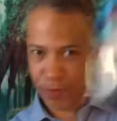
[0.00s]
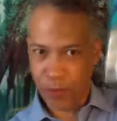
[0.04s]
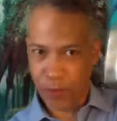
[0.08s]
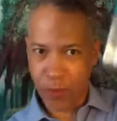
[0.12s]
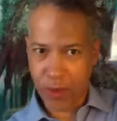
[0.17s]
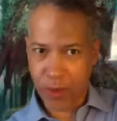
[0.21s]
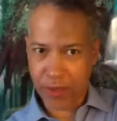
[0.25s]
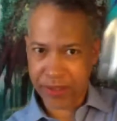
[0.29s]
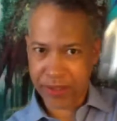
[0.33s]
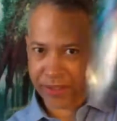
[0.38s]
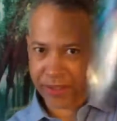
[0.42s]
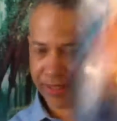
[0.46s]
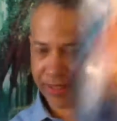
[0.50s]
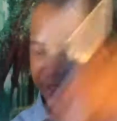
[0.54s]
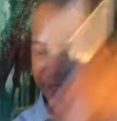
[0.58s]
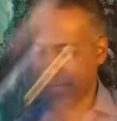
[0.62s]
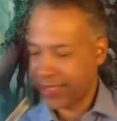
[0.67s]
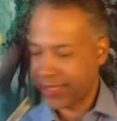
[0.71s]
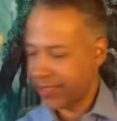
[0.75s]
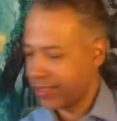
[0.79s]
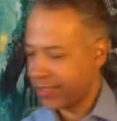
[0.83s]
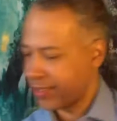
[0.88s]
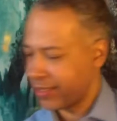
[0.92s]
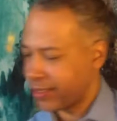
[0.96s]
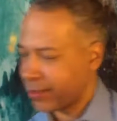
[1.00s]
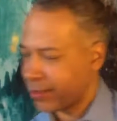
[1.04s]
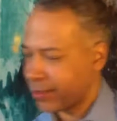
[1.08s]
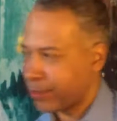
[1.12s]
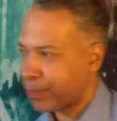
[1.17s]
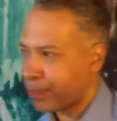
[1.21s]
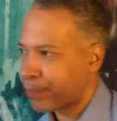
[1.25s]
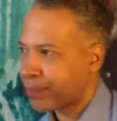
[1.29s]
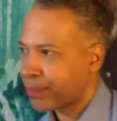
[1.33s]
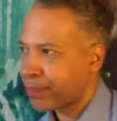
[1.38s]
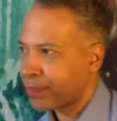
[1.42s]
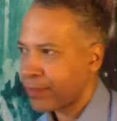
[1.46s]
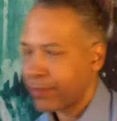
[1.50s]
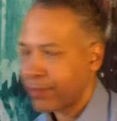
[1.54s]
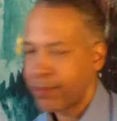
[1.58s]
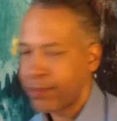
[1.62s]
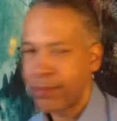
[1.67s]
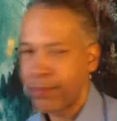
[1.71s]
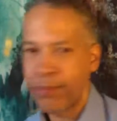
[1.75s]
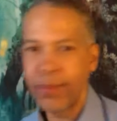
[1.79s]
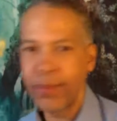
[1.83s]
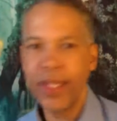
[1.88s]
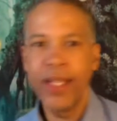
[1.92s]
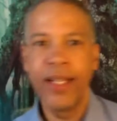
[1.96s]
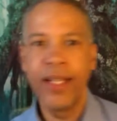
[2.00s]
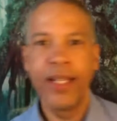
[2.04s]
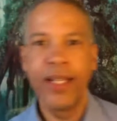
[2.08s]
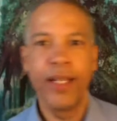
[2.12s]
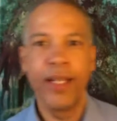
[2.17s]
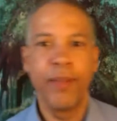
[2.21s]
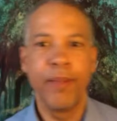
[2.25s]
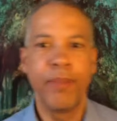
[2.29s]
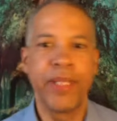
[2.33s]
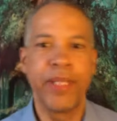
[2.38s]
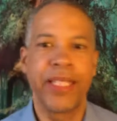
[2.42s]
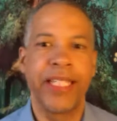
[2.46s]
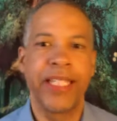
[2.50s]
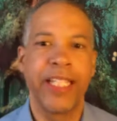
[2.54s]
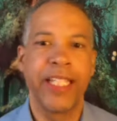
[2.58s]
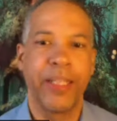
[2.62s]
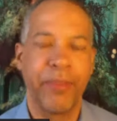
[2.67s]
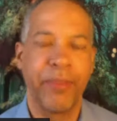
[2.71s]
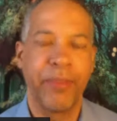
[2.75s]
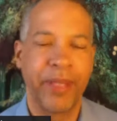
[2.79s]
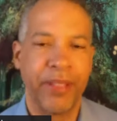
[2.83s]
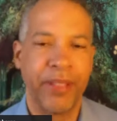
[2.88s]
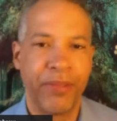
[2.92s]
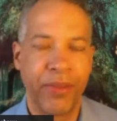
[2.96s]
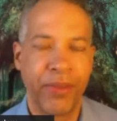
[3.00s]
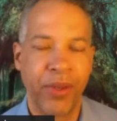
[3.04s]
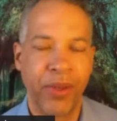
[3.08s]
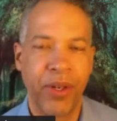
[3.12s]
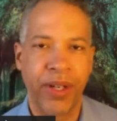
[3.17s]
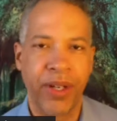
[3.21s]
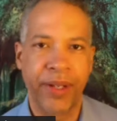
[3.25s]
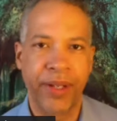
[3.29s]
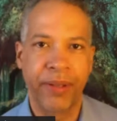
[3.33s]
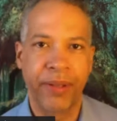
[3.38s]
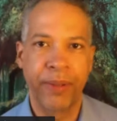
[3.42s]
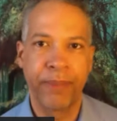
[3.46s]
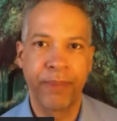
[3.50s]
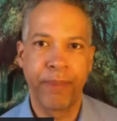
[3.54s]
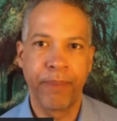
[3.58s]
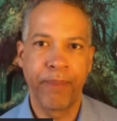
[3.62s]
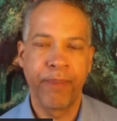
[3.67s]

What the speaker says: water like this, but the element of water.